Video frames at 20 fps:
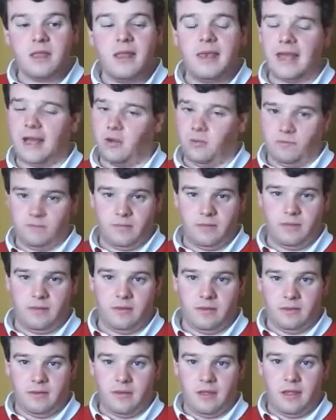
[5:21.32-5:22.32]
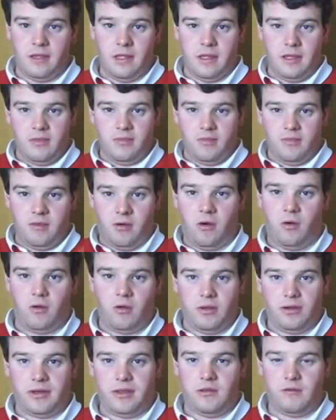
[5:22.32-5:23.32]
Now, the whole
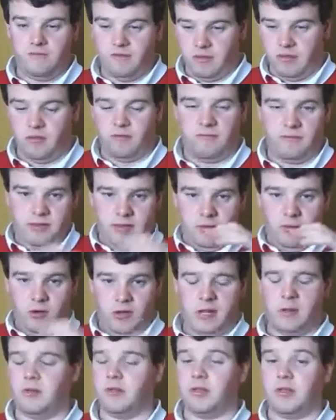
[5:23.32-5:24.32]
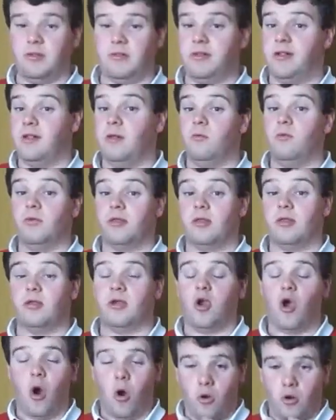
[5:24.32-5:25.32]
idea of this, obviously, what she wants to do, she wants to
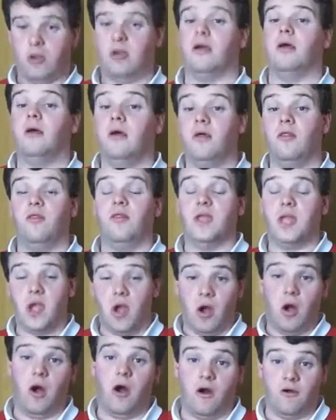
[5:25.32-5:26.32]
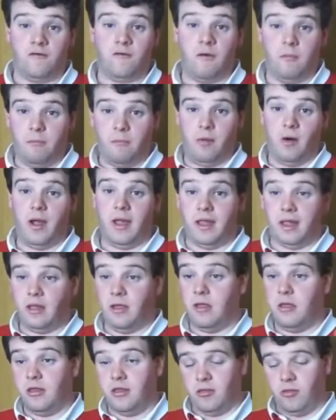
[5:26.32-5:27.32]
conquer the Earth by
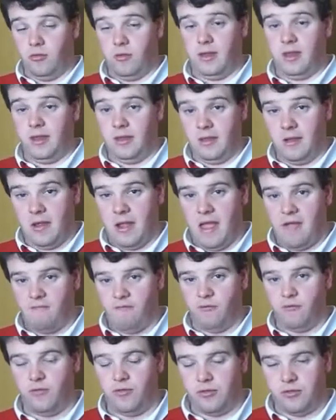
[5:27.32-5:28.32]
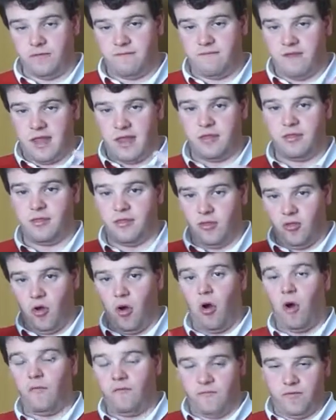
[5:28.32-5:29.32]
sucking everyone's faces
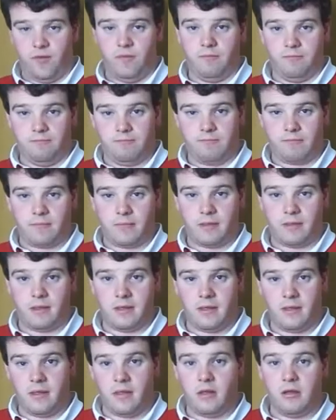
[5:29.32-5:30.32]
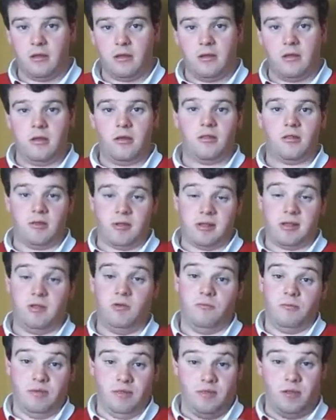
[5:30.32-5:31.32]
off them. So she
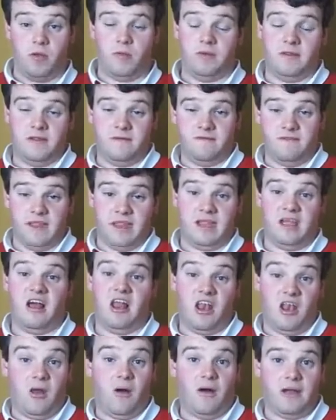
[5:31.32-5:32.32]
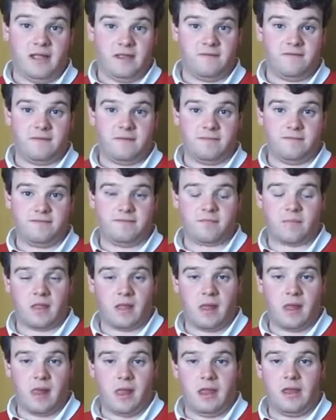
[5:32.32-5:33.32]
would be the only thing alive.
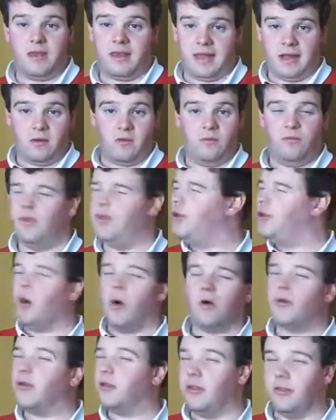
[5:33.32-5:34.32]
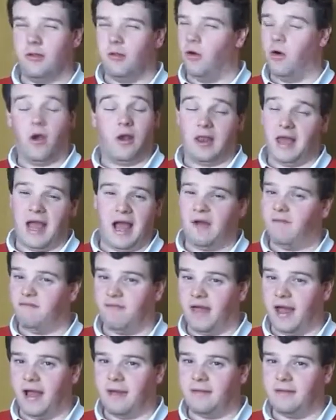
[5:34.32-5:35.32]
Now, the Doctor's not going to have
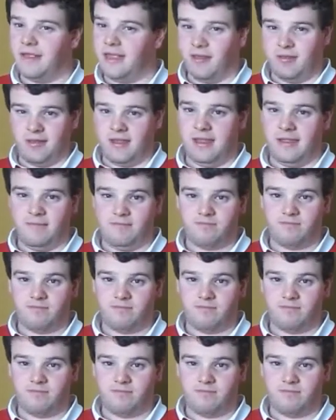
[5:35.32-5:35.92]
that, is he?